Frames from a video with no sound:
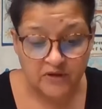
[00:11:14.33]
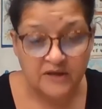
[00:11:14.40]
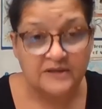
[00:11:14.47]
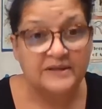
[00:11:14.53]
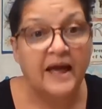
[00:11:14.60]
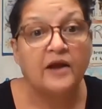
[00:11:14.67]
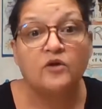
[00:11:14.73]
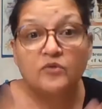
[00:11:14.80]

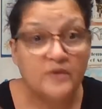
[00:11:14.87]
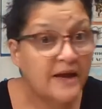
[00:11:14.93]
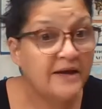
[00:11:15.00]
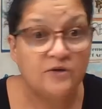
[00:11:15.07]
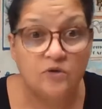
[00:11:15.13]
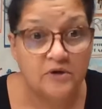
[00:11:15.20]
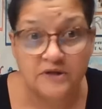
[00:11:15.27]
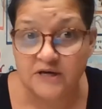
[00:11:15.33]
that create
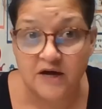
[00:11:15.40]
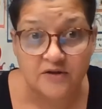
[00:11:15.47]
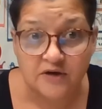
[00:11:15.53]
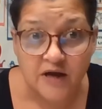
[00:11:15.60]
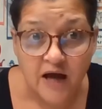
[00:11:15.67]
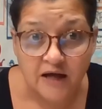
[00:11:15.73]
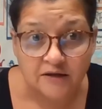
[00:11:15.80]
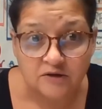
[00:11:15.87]
all the other
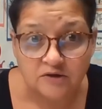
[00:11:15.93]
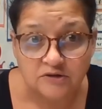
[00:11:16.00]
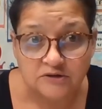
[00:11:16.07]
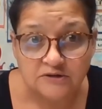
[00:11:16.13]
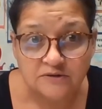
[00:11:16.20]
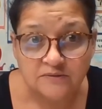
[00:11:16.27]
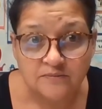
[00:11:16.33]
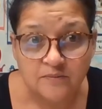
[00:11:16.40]
colors.
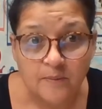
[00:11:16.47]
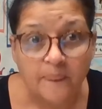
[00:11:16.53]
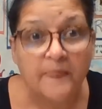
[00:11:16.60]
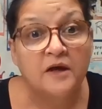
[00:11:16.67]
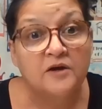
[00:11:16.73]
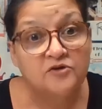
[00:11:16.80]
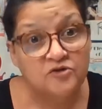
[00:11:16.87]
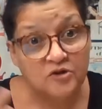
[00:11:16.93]

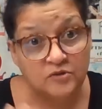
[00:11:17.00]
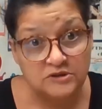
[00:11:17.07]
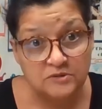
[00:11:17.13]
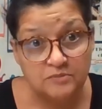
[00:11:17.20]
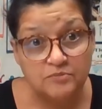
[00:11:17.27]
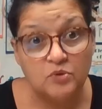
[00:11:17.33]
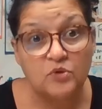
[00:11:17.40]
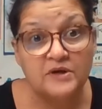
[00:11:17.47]
So it's
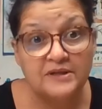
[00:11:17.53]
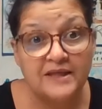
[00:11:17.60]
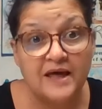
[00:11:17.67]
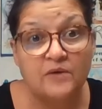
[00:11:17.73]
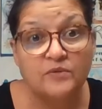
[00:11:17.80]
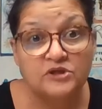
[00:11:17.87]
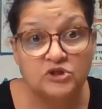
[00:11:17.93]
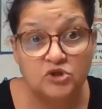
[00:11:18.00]
important that
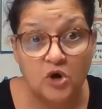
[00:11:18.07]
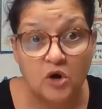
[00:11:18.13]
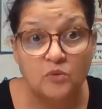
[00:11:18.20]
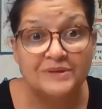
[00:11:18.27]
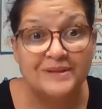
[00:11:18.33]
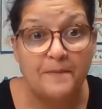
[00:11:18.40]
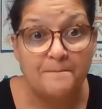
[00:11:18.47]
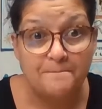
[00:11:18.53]
we start with
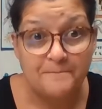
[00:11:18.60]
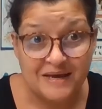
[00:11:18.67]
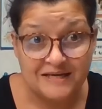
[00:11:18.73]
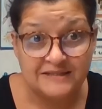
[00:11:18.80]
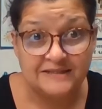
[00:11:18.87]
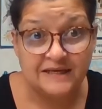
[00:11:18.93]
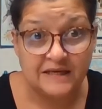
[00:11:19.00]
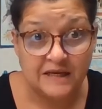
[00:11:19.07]
the
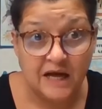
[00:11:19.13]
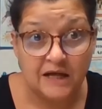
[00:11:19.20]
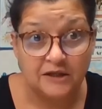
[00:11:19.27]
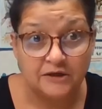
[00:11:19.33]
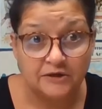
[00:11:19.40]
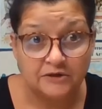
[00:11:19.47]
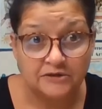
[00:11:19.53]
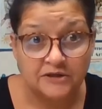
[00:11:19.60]
basic
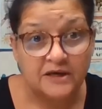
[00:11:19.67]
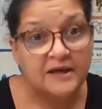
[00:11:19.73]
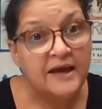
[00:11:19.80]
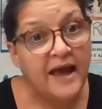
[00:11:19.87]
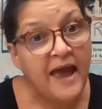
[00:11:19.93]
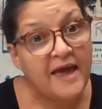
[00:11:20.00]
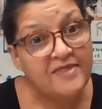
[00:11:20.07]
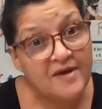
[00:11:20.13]
colors,
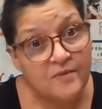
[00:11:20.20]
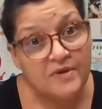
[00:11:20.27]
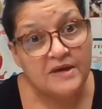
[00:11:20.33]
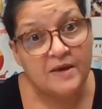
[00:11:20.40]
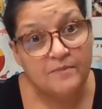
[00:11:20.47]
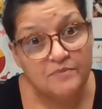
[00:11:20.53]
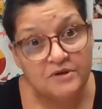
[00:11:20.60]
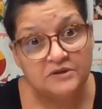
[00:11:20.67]
and then we
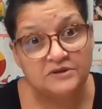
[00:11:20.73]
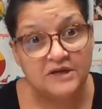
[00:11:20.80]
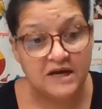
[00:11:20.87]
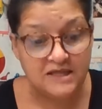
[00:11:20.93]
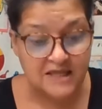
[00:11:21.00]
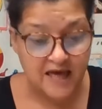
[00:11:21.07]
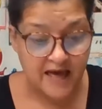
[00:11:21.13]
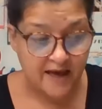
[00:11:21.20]
can build on
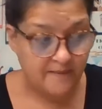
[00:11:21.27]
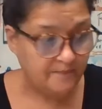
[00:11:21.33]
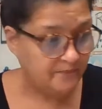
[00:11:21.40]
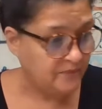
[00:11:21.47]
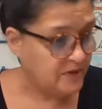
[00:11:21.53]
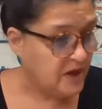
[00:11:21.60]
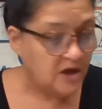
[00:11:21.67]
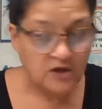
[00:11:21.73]
that.
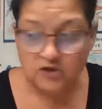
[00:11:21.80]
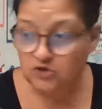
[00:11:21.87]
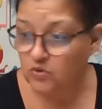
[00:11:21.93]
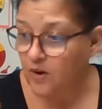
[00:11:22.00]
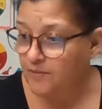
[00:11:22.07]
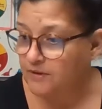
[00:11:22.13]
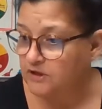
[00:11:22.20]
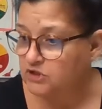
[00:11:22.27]
So I'm
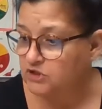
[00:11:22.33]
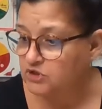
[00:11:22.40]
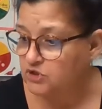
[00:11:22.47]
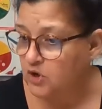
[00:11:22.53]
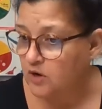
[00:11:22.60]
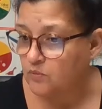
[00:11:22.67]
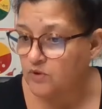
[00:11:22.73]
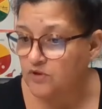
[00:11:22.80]
going to
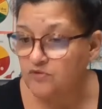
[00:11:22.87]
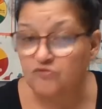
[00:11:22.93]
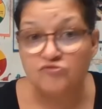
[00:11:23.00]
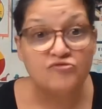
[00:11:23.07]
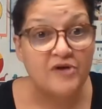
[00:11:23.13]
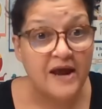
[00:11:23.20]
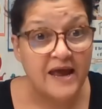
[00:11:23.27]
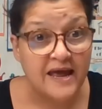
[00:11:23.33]
start with
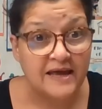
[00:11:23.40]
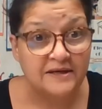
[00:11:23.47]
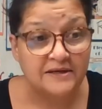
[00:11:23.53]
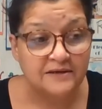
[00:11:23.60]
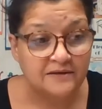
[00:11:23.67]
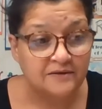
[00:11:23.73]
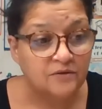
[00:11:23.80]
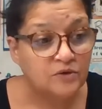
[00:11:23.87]
red,
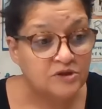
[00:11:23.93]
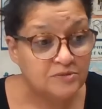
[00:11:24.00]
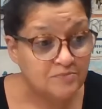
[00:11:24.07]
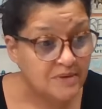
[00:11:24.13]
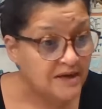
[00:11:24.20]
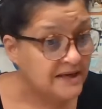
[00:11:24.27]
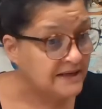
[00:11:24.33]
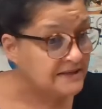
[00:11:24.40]
which
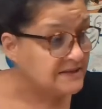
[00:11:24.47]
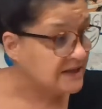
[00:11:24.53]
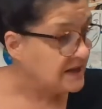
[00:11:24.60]
means